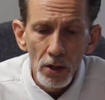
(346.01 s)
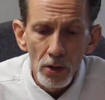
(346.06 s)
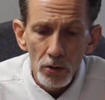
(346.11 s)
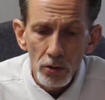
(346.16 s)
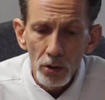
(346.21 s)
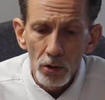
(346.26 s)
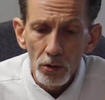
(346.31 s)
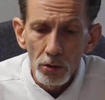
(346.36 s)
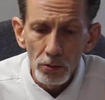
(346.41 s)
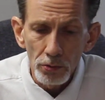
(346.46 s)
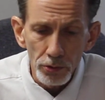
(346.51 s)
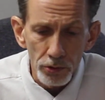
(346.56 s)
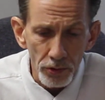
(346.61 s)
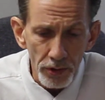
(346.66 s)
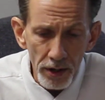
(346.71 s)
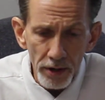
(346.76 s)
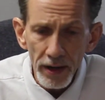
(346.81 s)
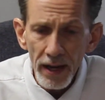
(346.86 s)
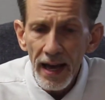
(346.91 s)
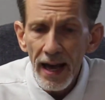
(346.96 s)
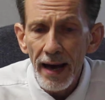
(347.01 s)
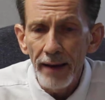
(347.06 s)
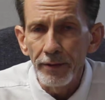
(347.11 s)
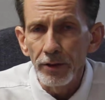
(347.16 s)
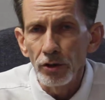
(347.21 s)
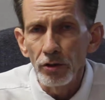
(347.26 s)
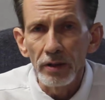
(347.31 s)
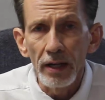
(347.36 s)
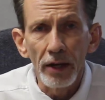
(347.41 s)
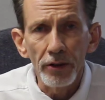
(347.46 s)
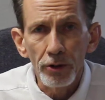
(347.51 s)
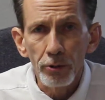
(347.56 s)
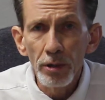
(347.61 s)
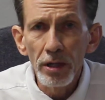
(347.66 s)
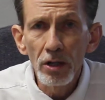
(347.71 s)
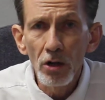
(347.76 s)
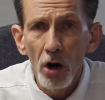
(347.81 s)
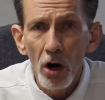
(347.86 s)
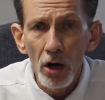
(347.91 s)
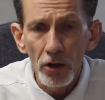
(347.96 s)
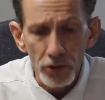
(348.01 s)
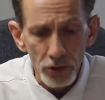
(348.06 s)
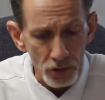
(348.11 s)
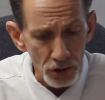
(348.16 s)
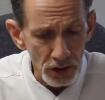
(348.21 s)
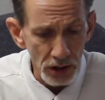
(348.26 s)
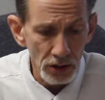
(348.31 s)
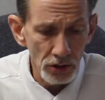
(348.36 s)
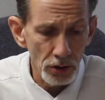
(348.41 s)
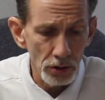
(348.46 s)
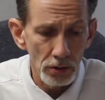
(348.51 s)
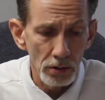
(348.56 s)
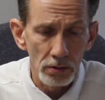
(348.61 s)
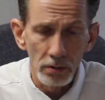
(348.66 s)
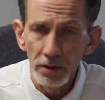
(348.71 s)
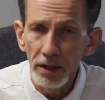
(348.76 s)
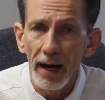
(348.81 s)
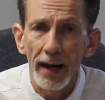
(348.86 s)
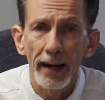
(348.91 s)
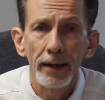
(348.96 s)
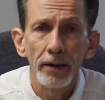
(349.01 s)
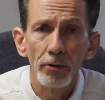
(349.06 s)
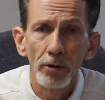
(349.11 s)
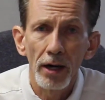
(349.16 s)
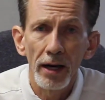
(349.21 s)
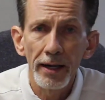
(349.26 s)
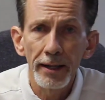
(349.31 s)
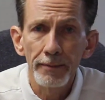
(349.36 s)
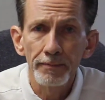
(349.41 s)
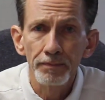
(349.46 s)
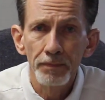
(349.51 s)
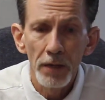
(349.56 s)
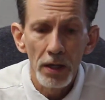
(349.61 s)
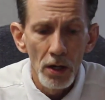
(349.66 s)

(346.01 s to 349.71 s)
So there you have it. You got 3 causes. Get your diet right.